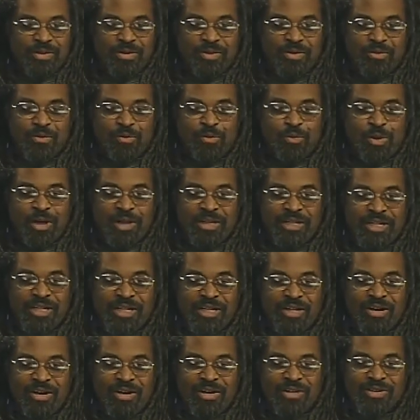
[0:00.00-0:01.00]
what he
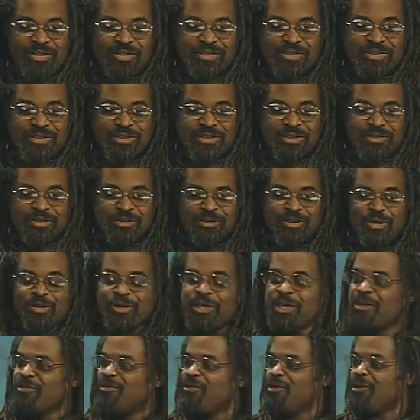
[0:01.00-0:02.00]
calls
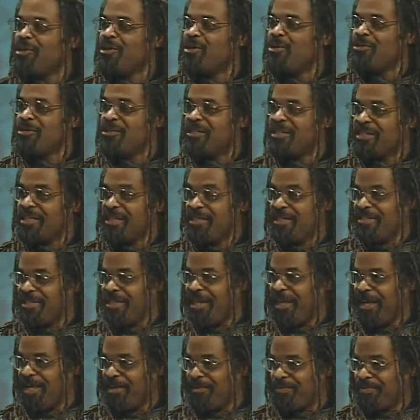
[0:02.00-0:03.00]
looking for Kunta
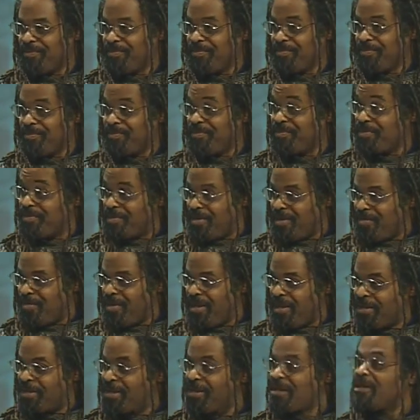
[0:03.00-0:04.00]
Kinte, all
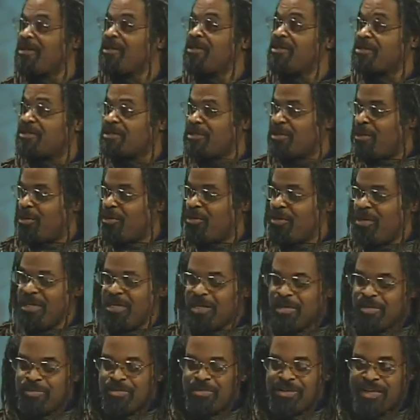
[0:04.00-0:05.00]
right? Uh-huh. So in
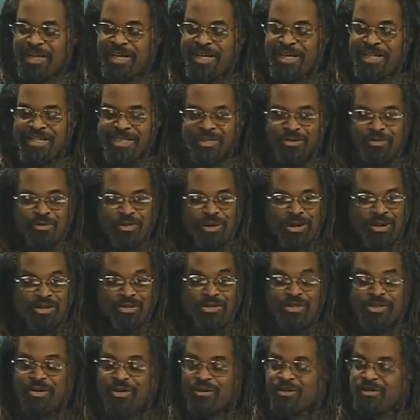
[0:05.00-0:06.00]
a place where
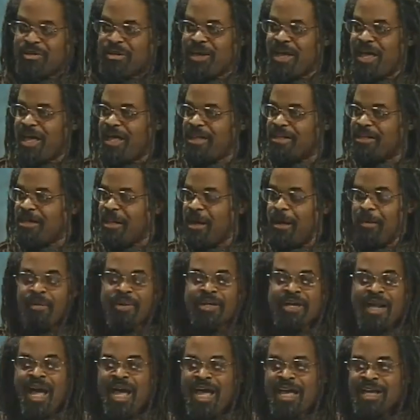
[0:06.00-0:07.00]
they're not, I
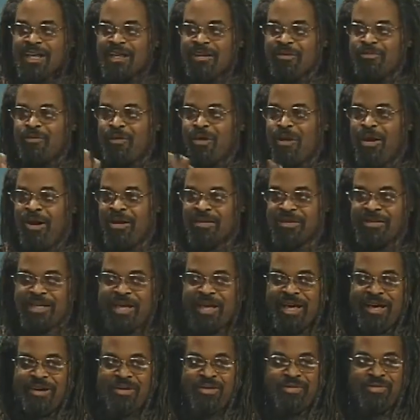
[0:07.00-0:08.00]
mean, I can walk
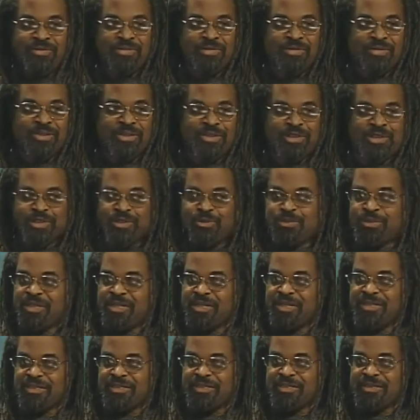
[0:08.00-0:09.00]
down the
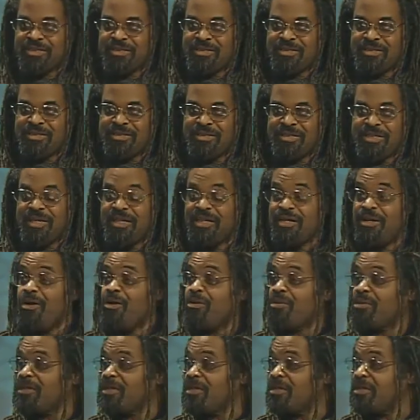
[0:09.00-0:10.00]
street in
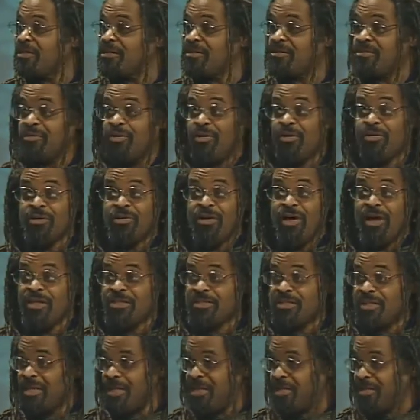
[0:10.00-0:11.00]
Oakland or
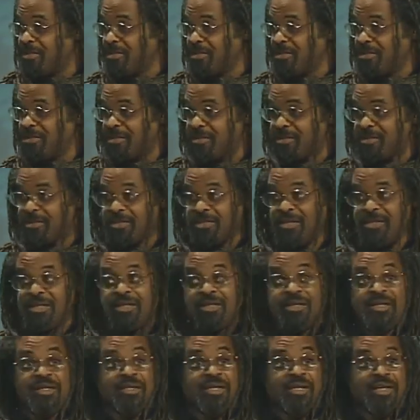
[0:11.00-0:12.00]
Los Angeles,
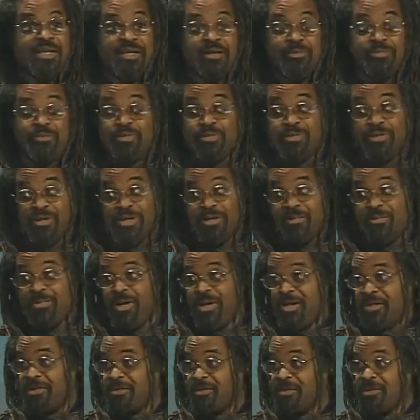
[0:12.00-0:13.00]
and pretty
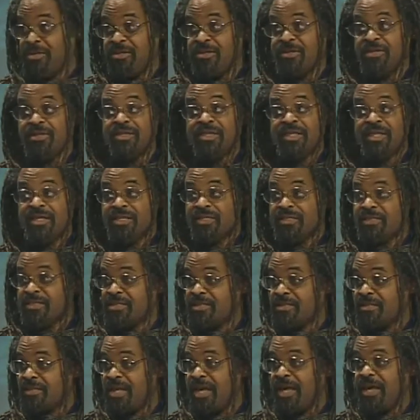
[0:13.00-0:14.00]
much
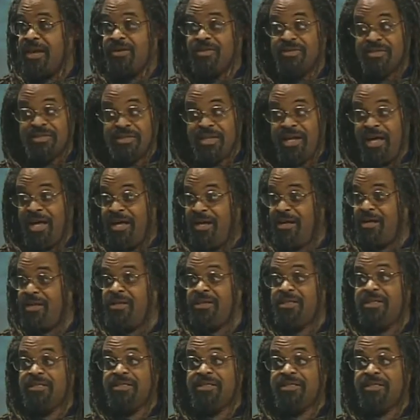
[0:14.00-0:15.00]
this
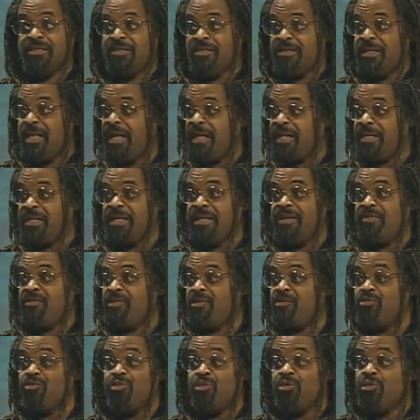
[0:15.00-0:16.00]
hairstyle is not
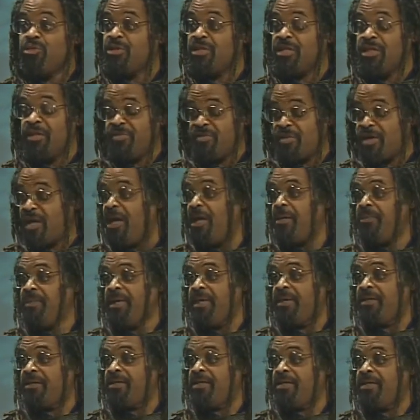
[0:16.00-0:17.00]
even worthy of
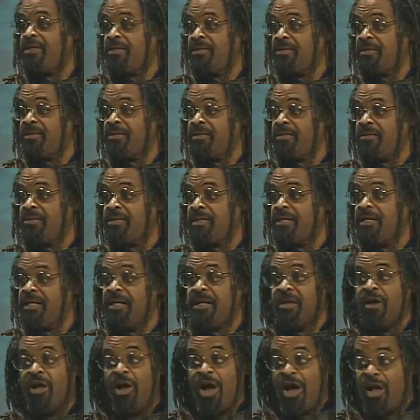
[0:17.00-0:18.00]
comment. Right. In
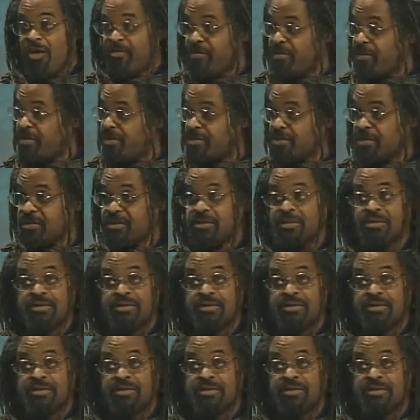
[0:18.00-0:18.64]
an office,